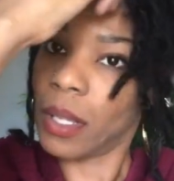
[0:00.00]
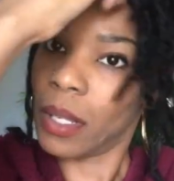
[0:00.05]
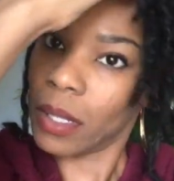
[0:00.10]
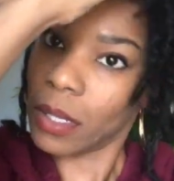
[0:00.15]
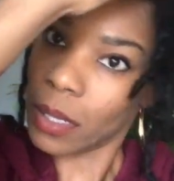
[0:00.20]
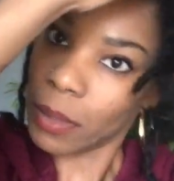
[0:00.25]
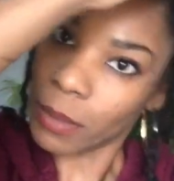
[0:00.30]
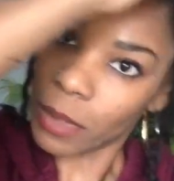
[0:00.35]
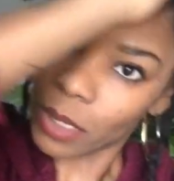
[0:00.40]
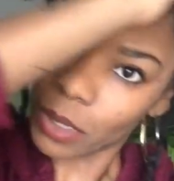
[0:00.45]
So
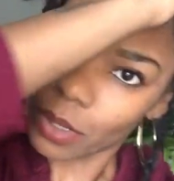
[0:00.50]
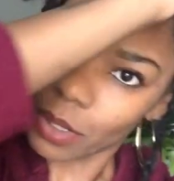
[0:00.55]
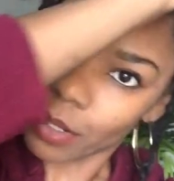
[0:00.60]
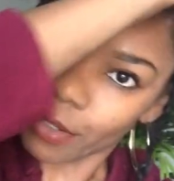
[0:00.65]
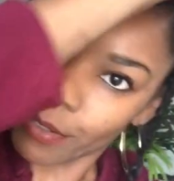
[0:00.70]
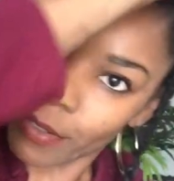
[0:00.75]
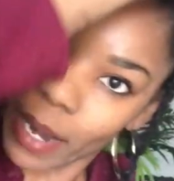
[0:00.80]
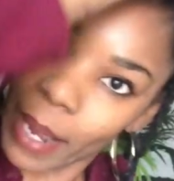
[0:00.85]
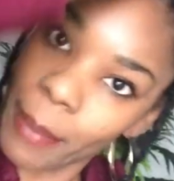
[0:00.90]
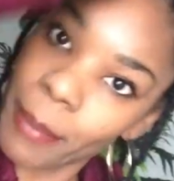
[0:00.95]
I'm just gonna
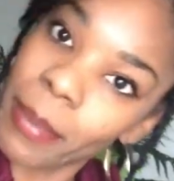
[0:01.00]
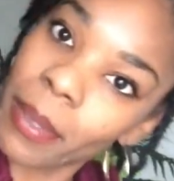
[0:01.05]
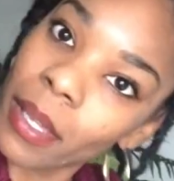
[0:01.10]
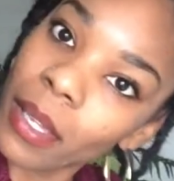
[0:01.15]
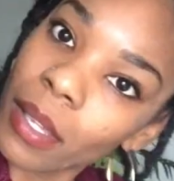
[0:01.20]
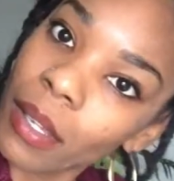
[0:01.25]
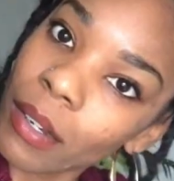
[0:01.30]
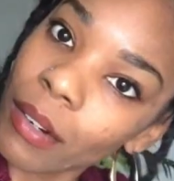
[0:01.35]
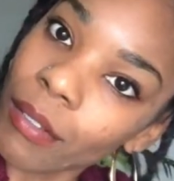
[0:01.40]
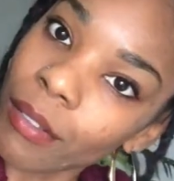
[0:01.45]
wrap it
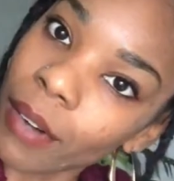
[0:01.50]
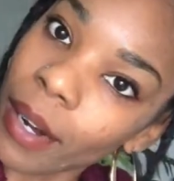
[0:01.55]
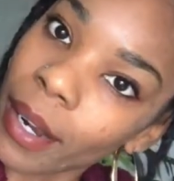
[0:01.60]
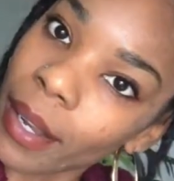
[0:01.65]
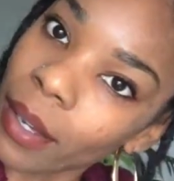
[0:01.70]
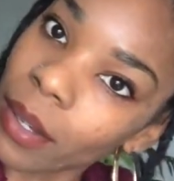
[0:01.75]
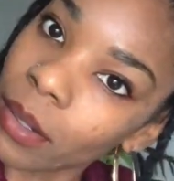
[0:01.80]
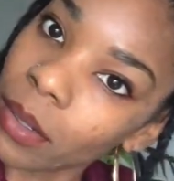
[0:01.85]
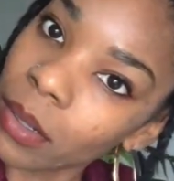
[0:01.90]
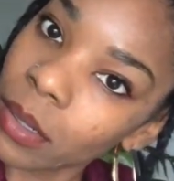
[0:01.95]

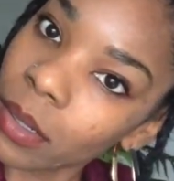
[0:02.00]
around.